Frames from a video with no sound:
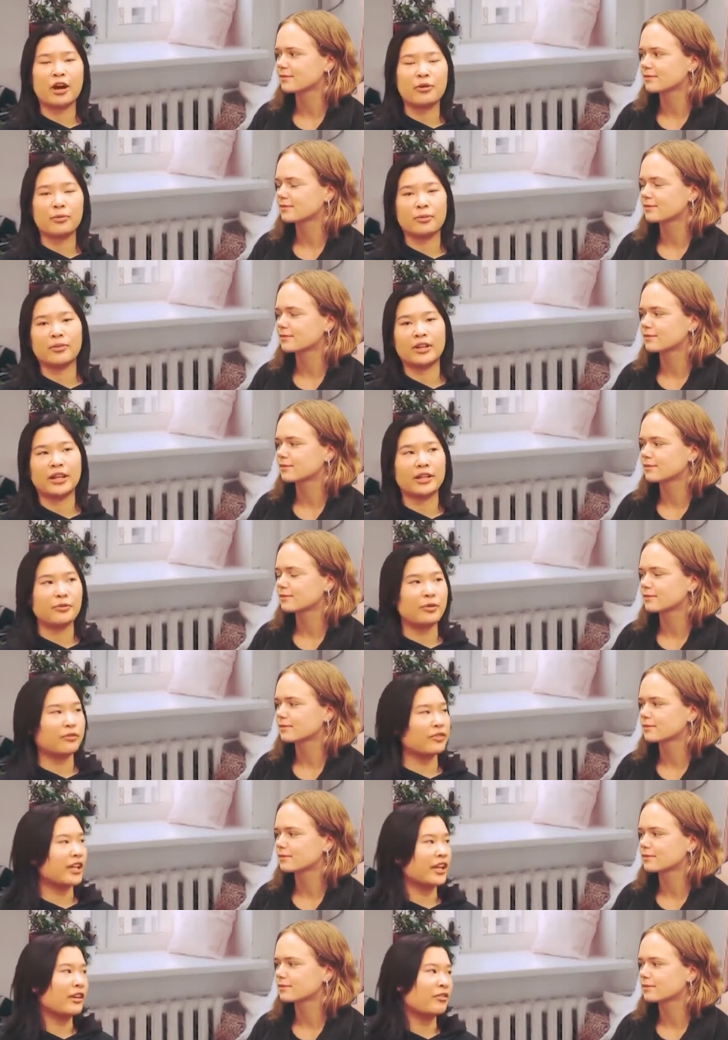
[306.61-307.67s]
Speaker 1: help, like
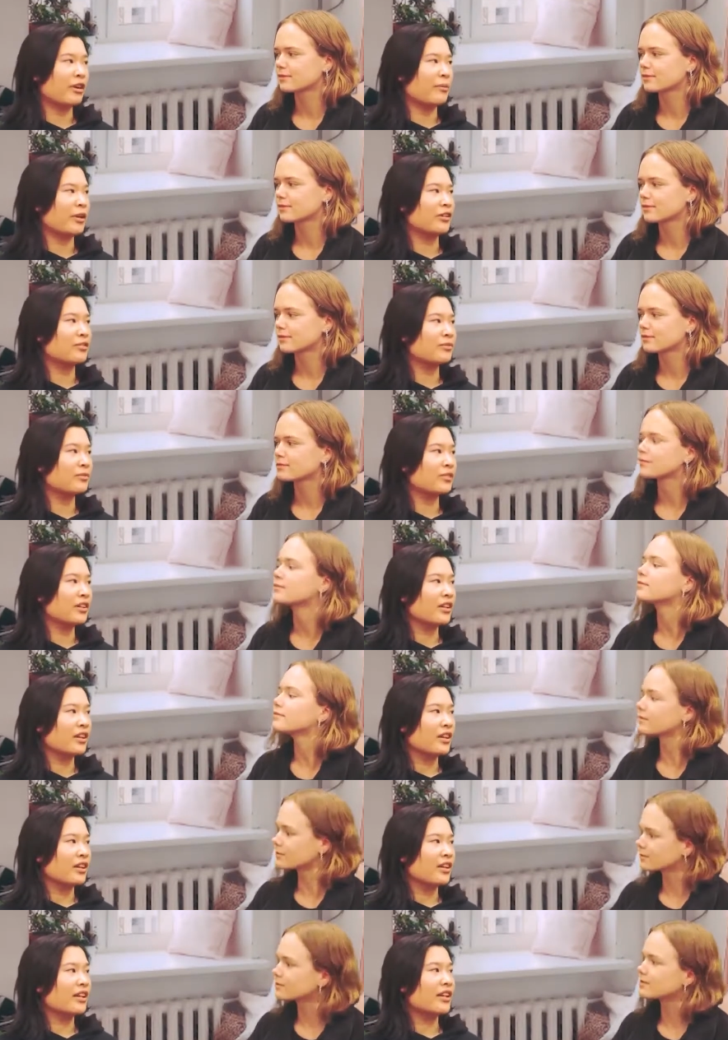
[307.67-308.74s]
with like grammatical, mm
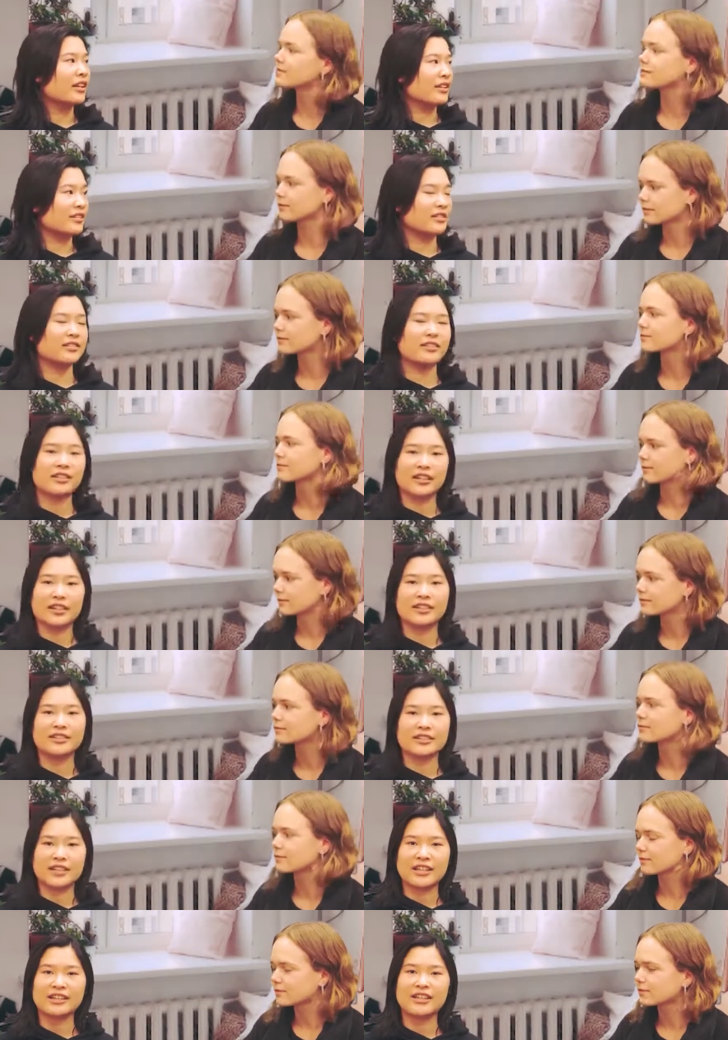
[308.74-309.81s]
-hmm. like a like a
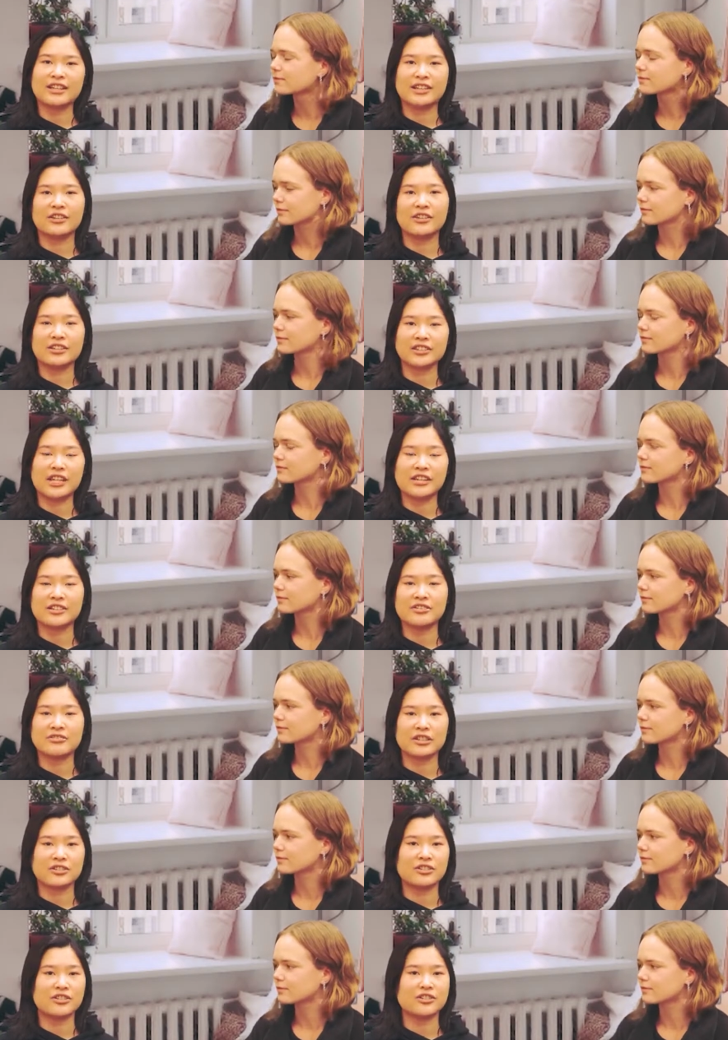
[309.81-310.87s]
like or sentence
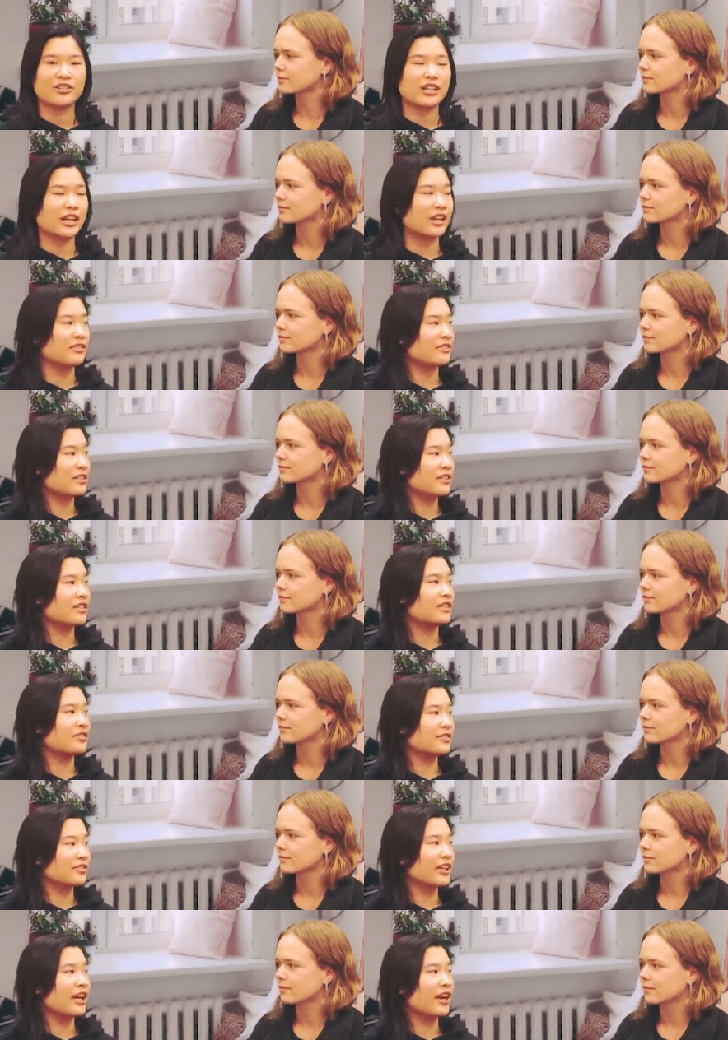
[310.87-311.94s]
structures, that kind of
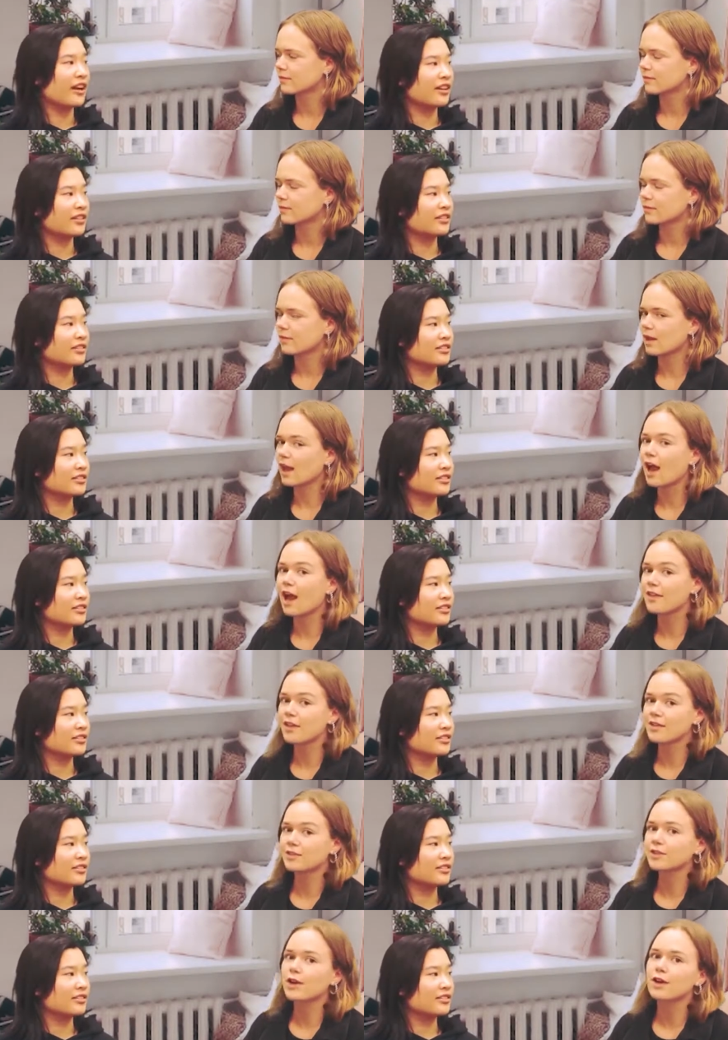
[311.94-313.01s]
stuff. Yeah.
Speaker 2: Yeah,
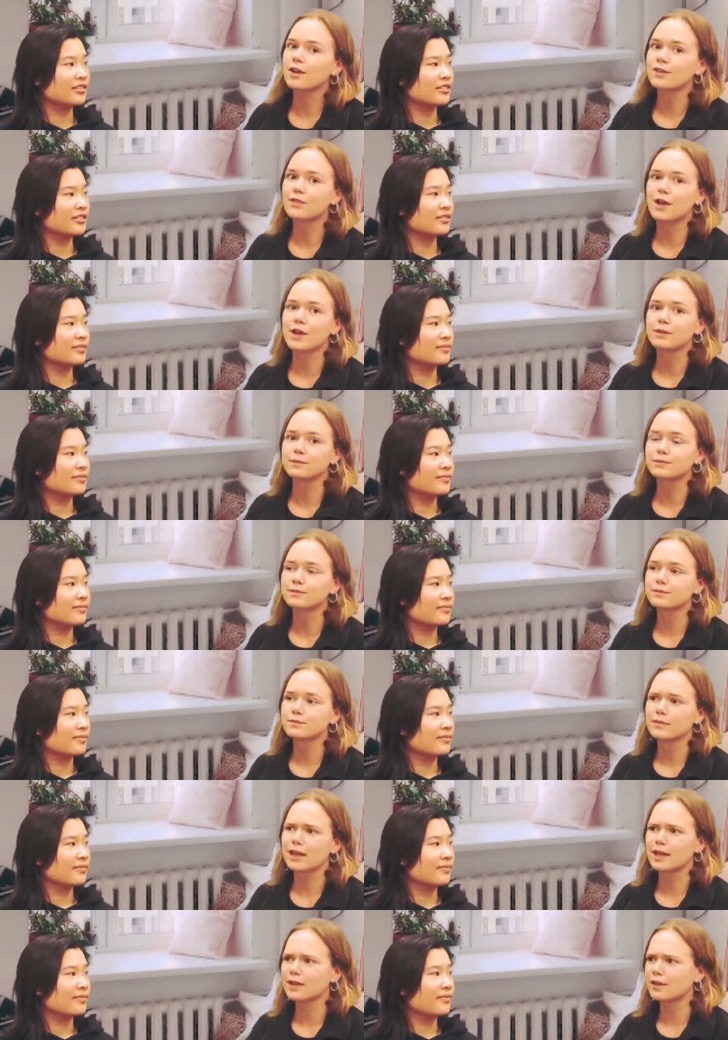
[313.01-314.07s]
they have a lot of um
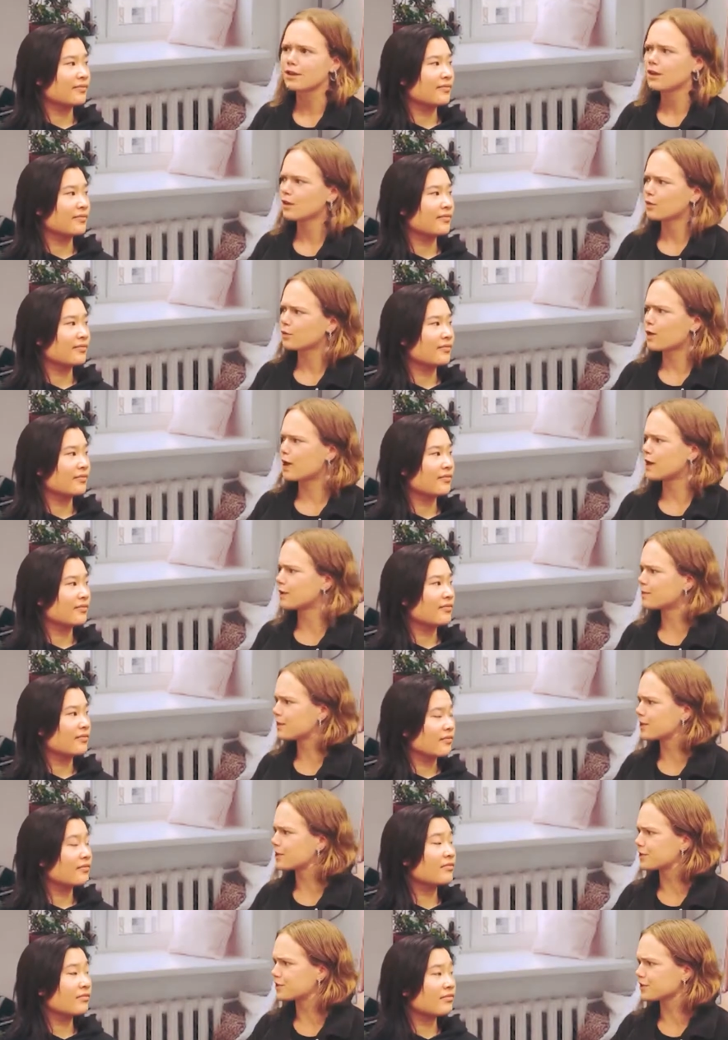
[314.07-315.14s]
like writing
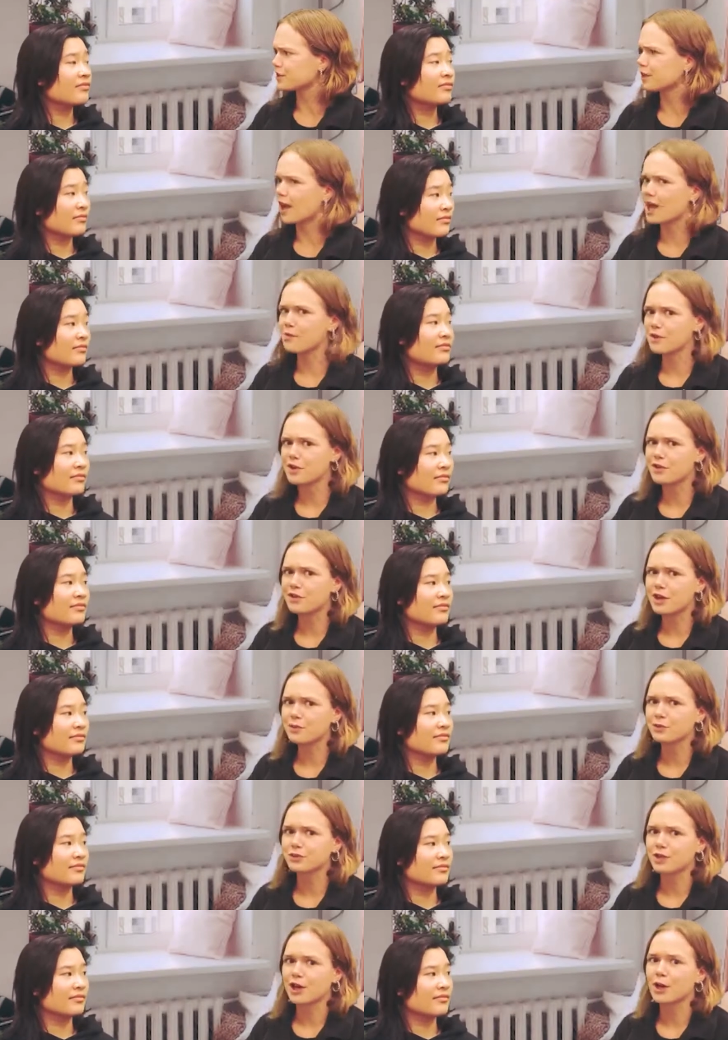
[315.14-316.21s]
peers mm. in the library that are
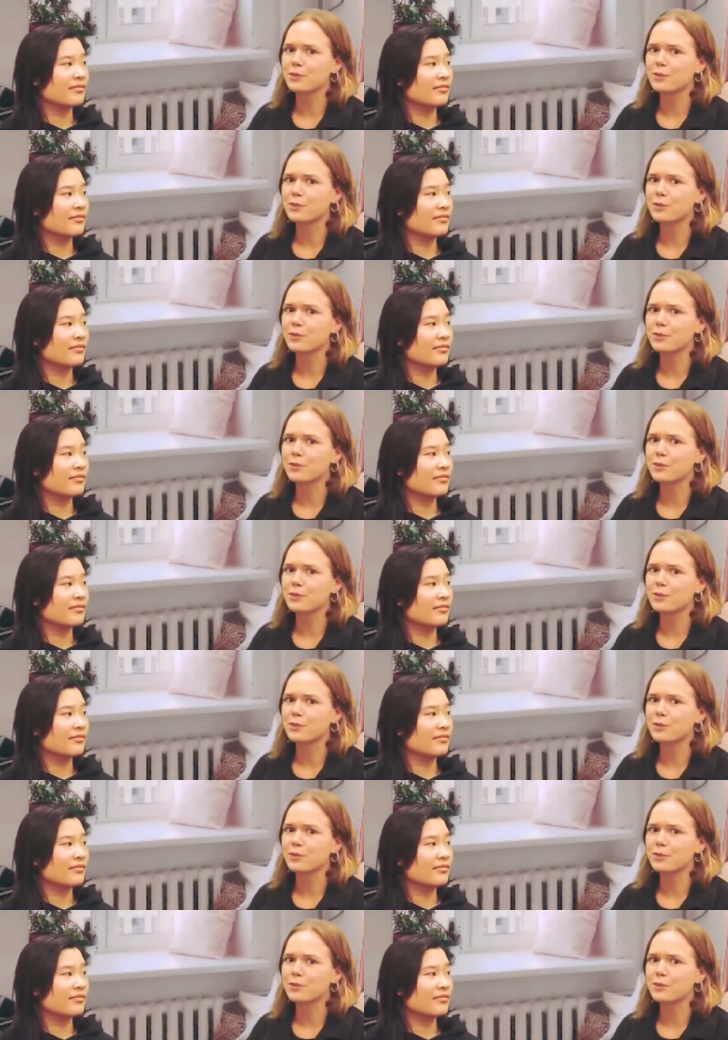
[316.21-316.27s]
mm. able to